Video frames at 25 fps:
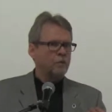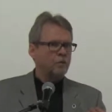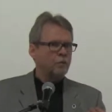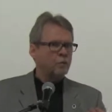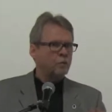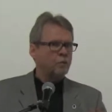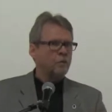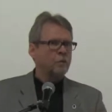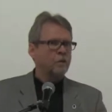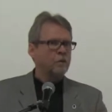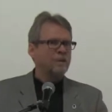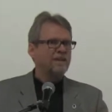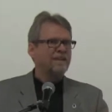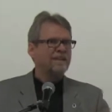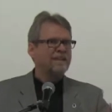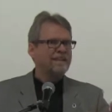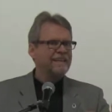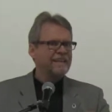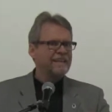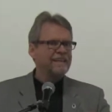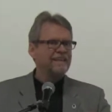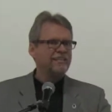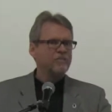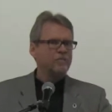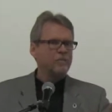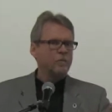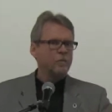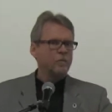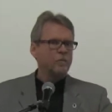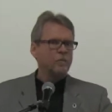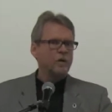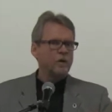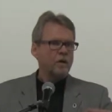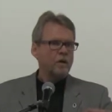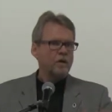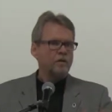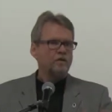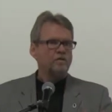will need
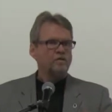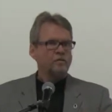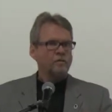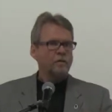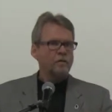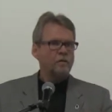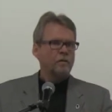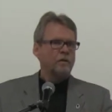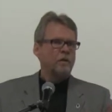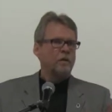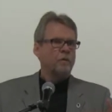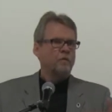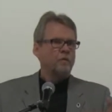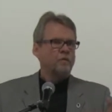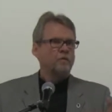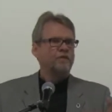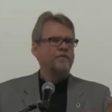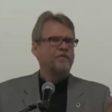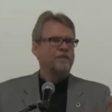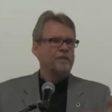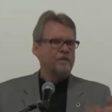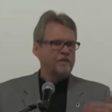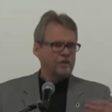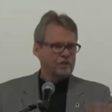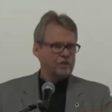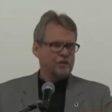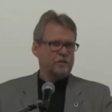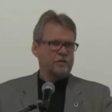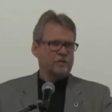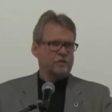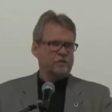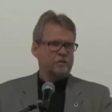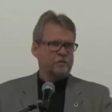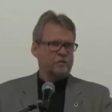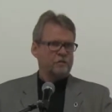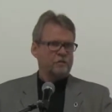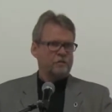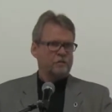some kind of protection
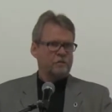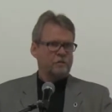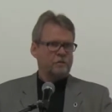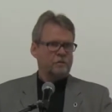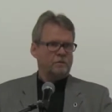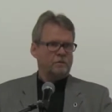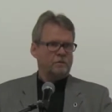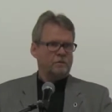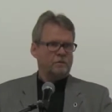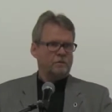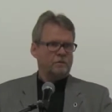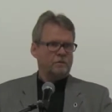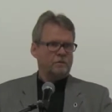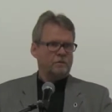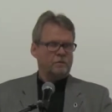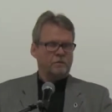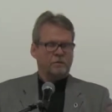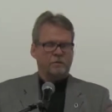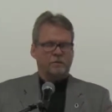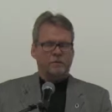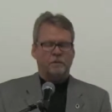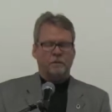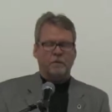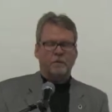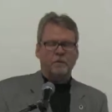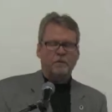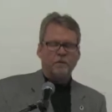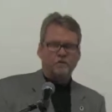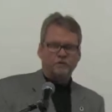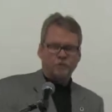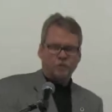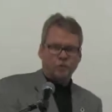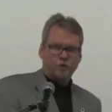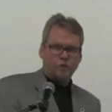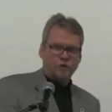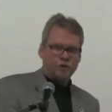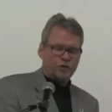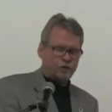and are
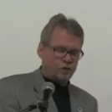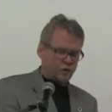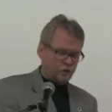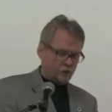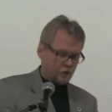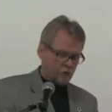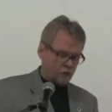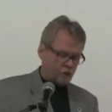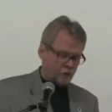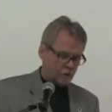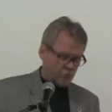forced to